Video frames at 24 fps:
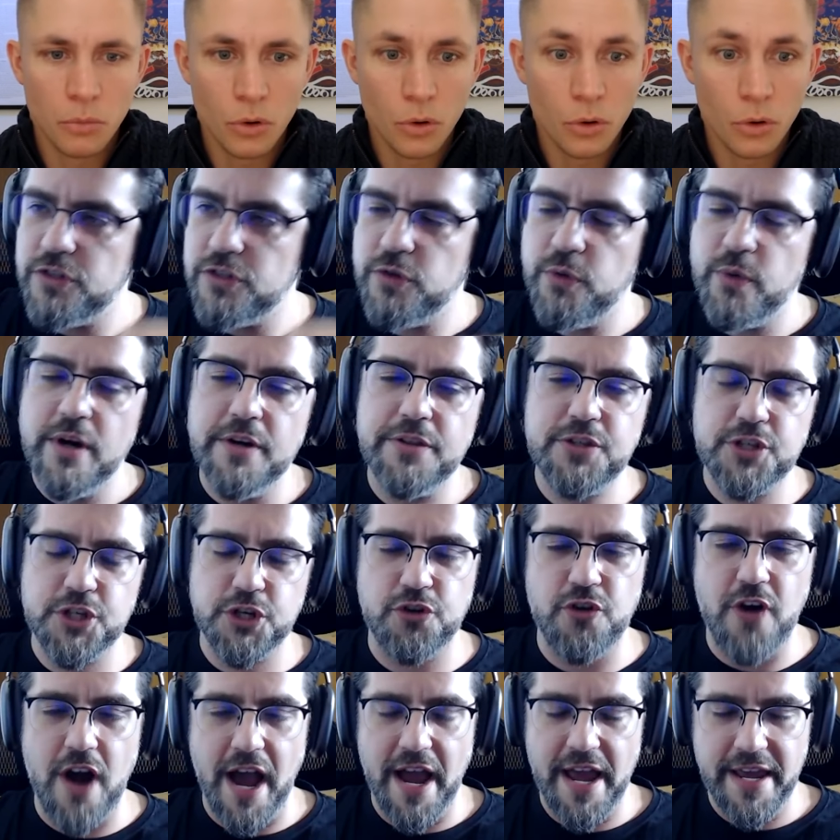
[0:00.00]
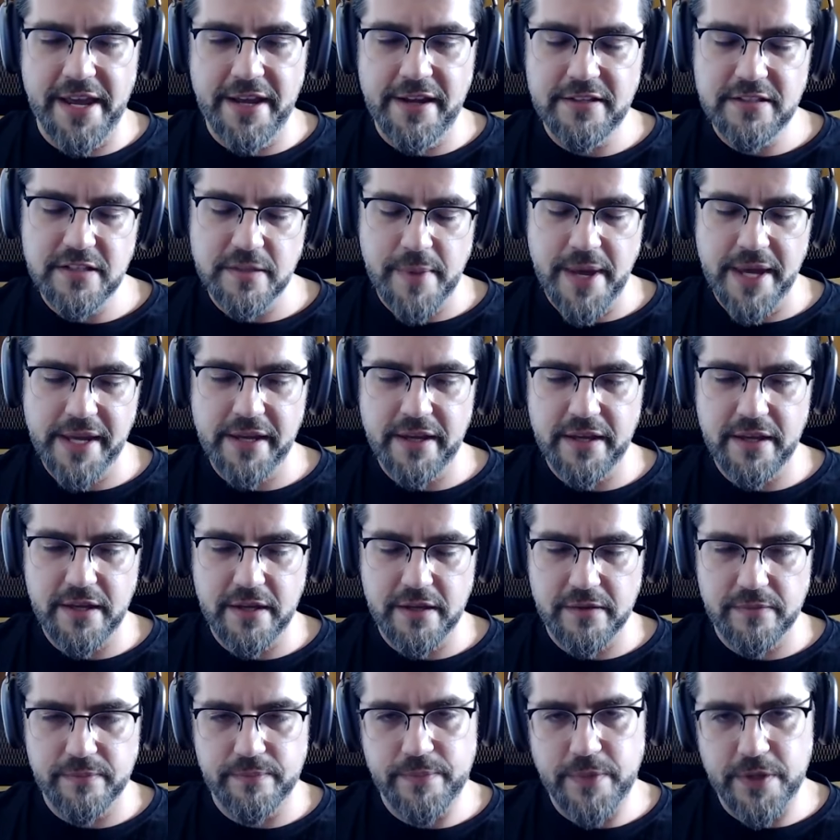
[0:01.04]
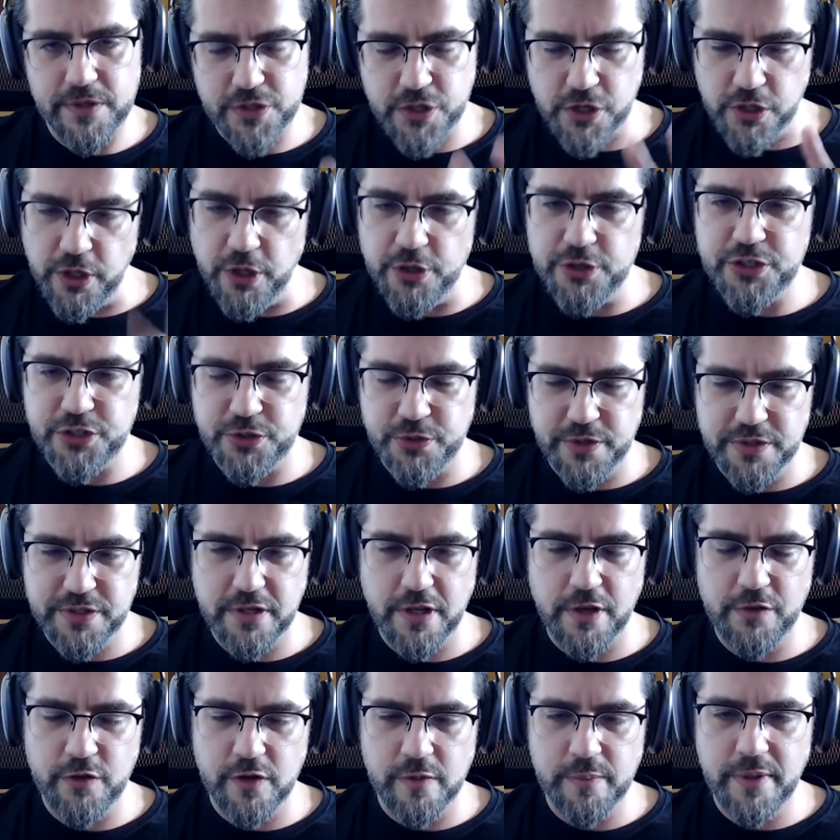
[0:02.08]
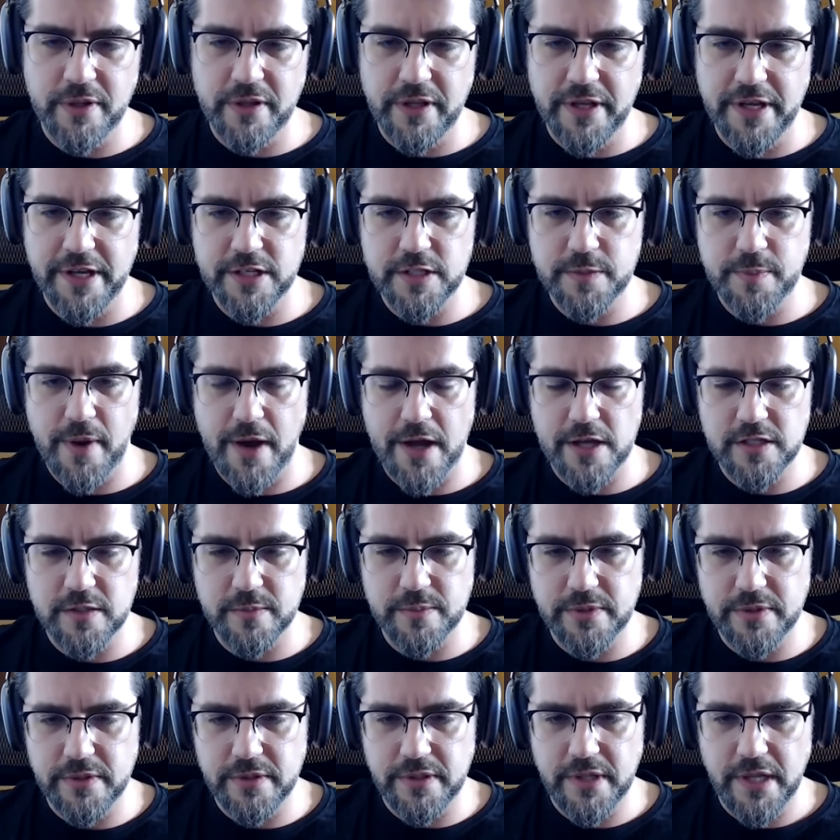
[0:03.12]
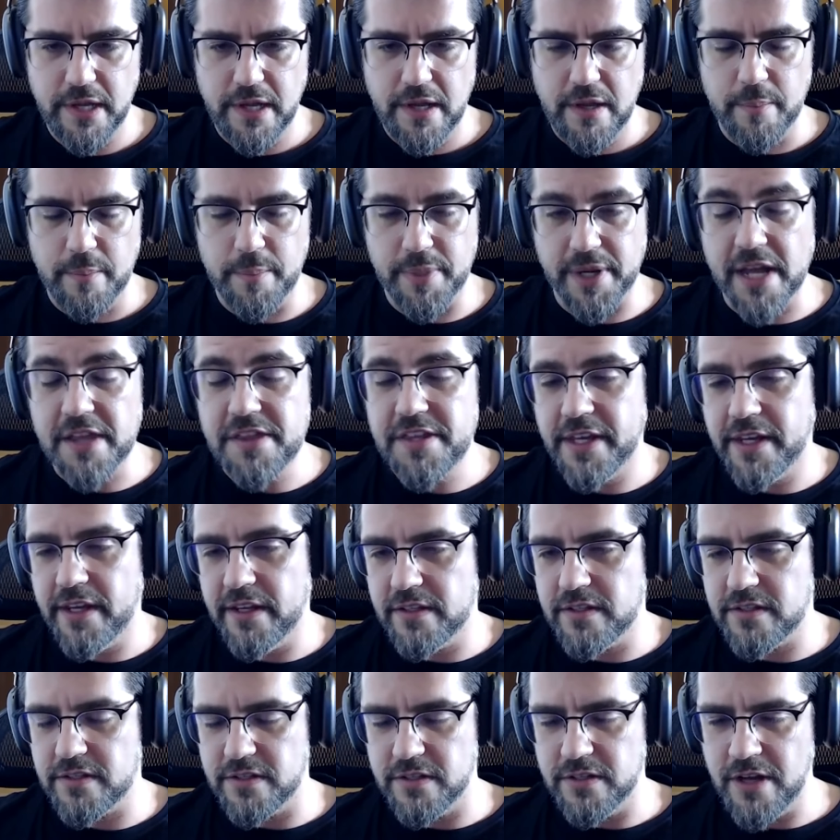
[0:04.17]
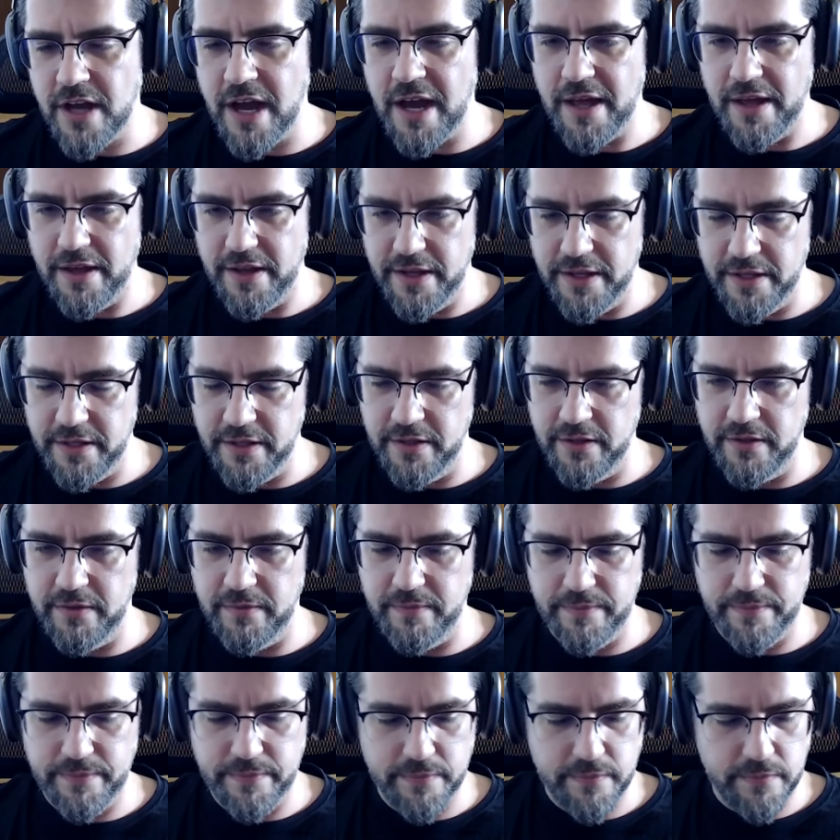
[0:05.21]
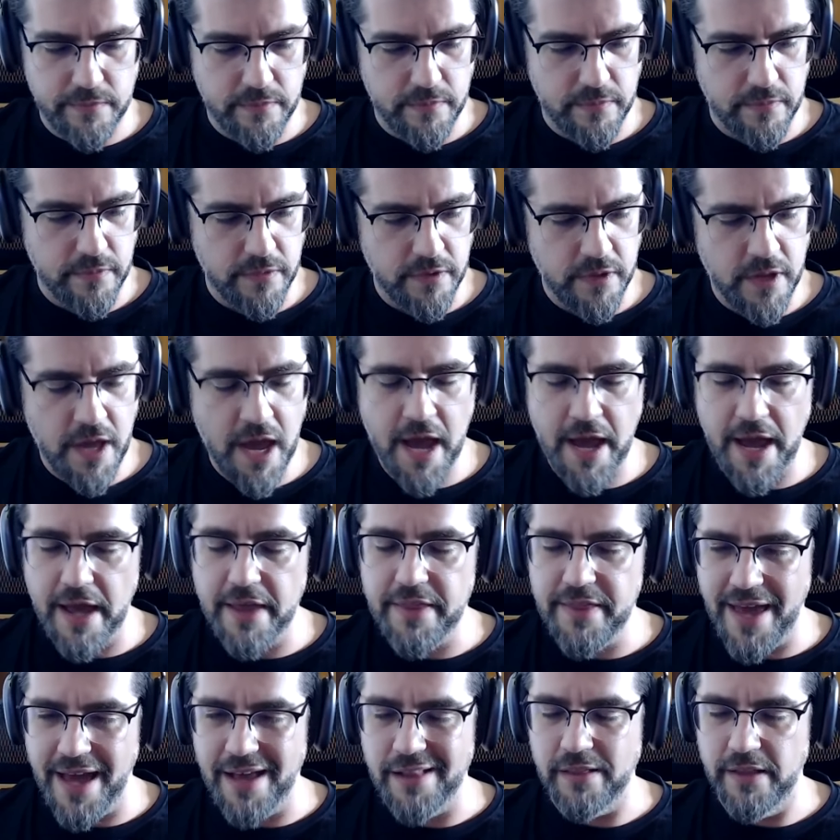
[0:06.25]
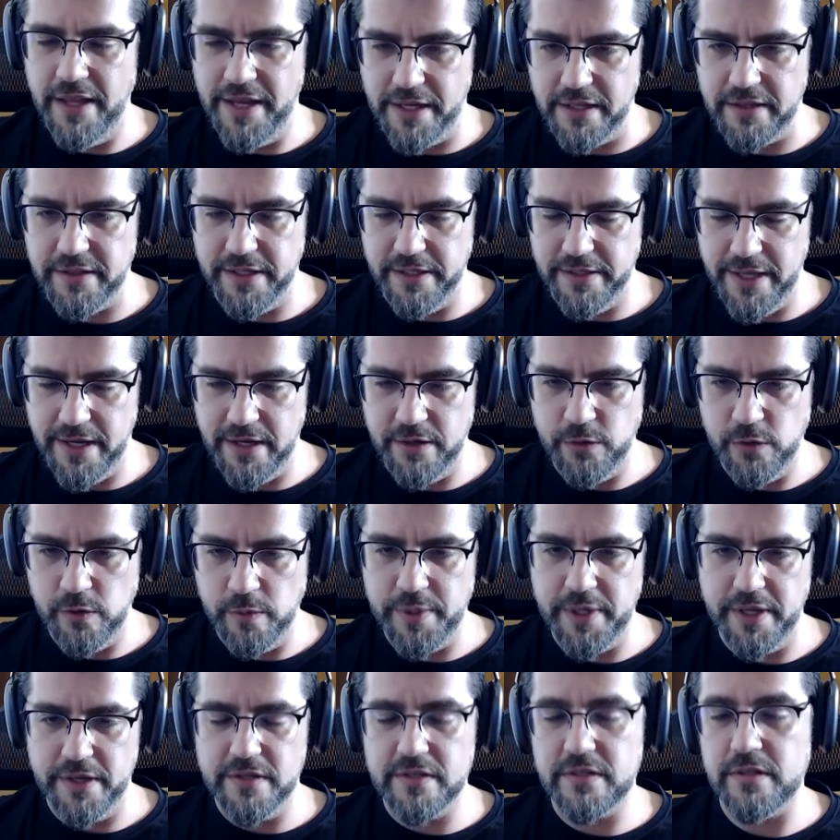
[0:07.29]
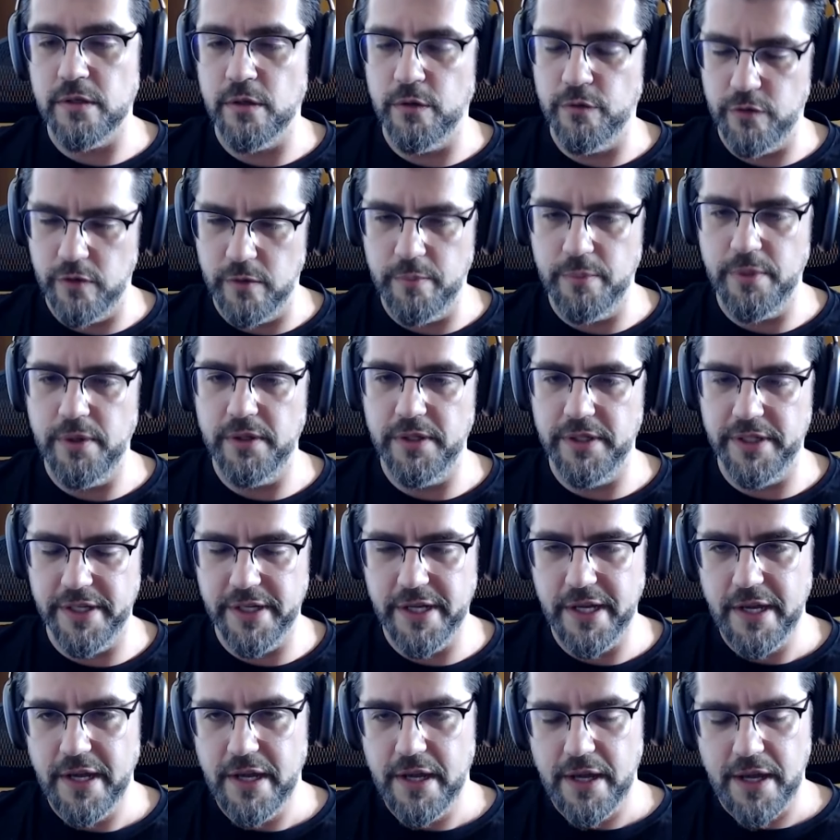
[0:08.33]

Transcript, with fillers: i it's worth trying to make it as close to a silver bullet as possible but i think it's not in not that likely that it will be a silver bullet.